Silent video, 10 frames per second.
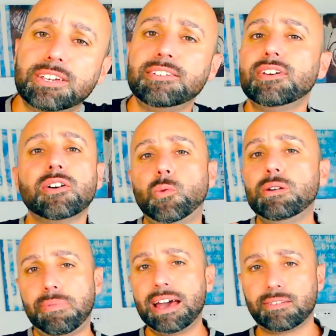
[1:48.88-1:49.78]
you a quick
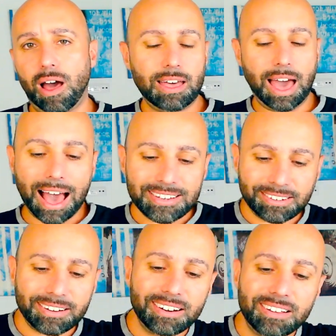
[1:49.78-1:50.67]
background, I
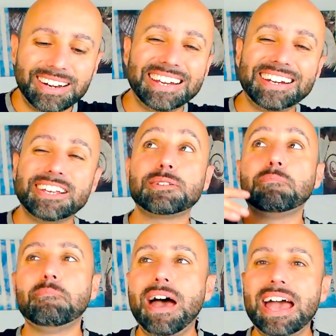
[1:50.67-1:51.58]
started learning English
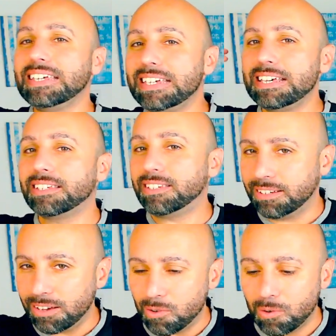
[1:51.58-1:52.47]
many years
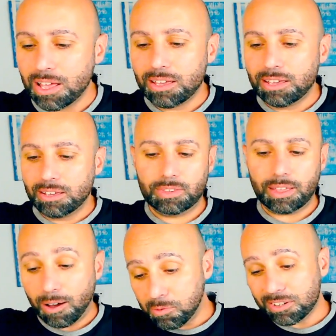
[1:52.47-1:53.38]
ago.
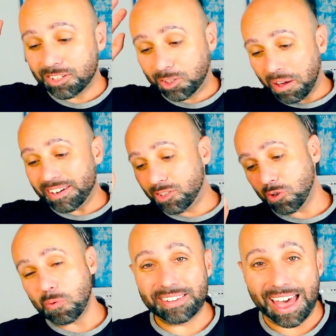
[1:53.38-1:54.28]
I was
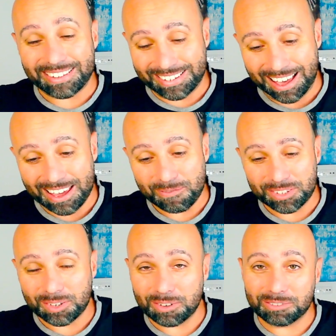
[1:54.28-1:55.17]
22 at that time,
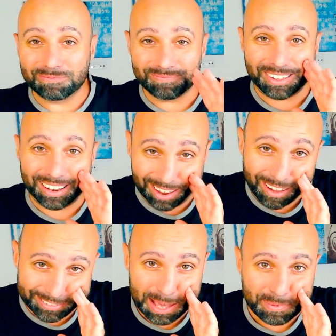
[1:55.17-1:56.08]
so a
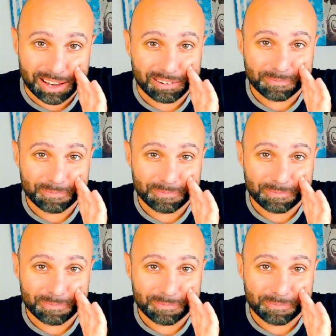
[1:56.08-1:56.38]
long time ago.